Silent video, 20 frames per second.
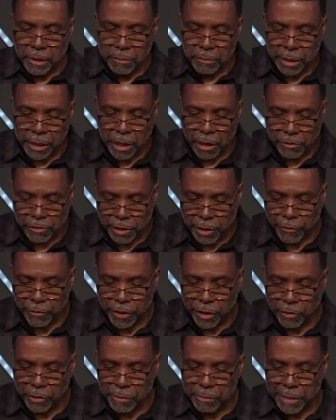because they
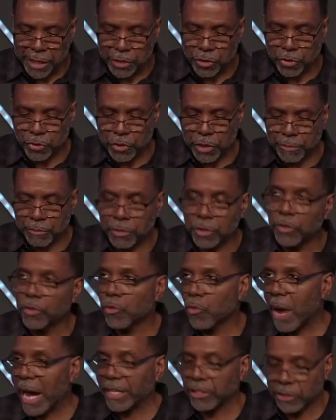fail to measure up to
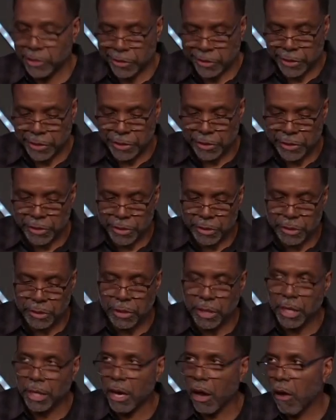the righteousness
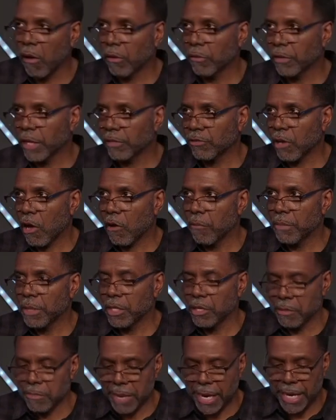and all that's all
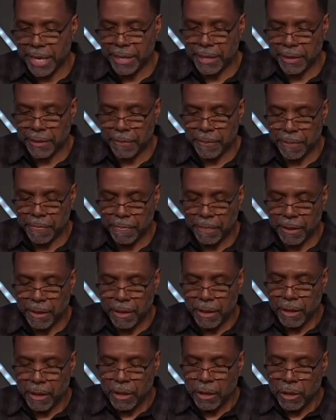been demanded.
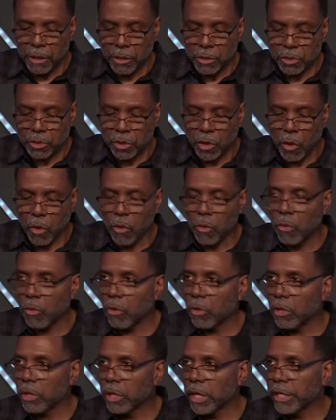So
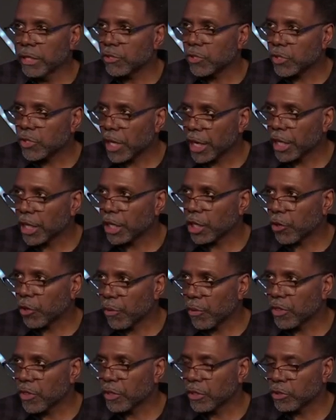in 2
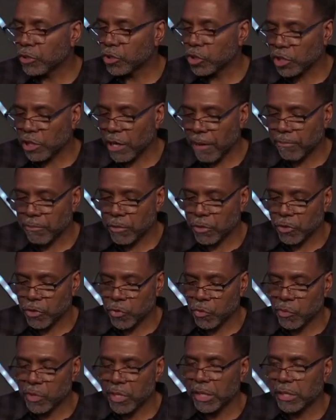Corinthians chapter
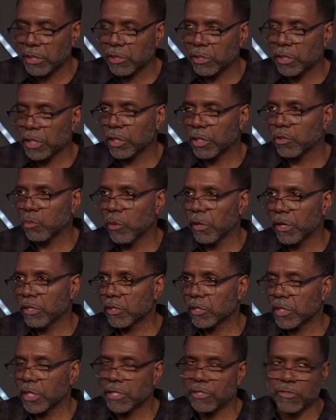3 and 6 where it
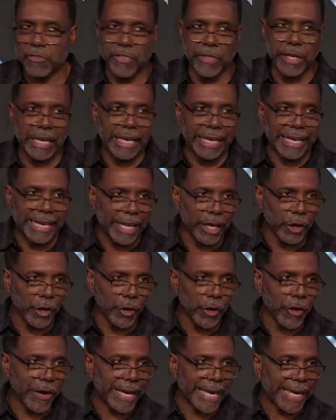says the
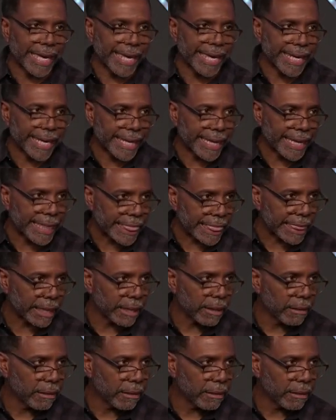letter killeth